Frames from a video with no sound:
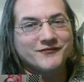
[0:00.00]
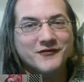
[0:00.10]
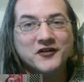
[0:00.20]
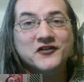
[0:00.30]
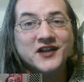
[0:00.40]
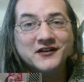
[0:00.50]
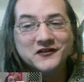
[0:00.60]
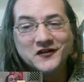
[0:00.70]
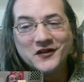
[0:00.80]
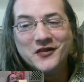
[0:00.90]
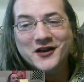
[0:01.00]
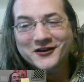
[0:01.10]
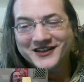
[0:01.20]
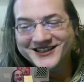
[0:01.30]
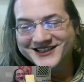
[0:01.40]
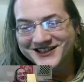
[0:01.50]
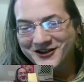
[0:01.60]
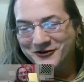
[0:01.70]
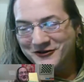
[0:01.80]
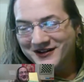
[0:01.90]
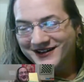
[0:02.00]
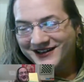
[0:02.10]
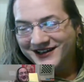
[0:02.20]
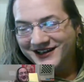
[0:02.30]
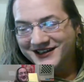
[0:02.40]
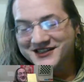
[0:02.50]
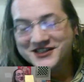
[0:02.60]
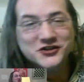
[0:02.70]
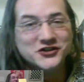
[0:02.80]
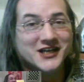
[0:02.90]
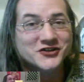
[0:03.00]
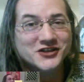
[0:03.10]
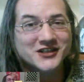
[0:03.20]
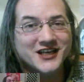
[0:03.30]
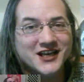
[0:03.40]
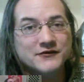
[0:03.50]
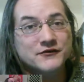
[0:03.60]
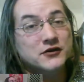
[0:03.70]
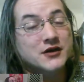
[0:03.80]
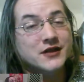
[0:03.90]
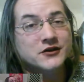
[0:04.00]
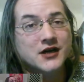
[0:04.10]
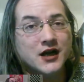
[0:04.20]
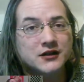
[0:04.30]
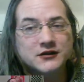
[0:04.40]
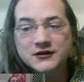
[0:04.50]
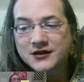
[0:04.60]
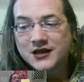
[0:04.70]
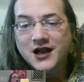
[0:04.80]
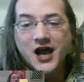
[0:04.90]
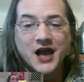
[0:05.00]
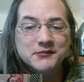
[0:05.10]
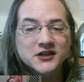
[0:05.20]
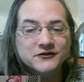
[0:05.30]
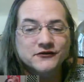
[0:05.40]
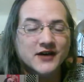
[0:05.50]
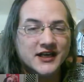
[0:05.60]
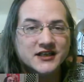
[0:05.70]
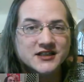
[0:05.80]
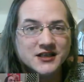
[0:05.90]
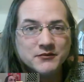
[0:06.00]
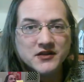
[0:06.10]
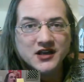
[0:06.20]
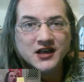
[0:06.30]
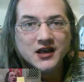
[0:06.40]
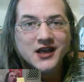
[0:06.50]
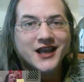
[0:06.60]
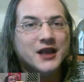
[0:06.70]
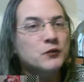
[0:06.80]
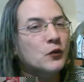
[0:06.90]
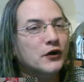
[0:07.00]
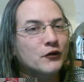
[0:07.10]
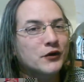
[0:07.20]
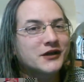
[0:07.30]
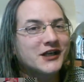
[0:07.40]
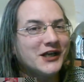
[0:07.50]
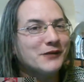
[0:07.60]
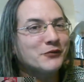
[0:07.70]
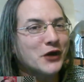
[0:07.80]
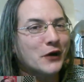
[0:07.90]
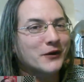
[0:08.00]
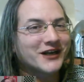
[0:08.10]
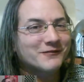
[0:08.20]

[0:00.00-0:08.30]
since there is no suggestion yet for another color, I'm going to find something and we're going to keep going.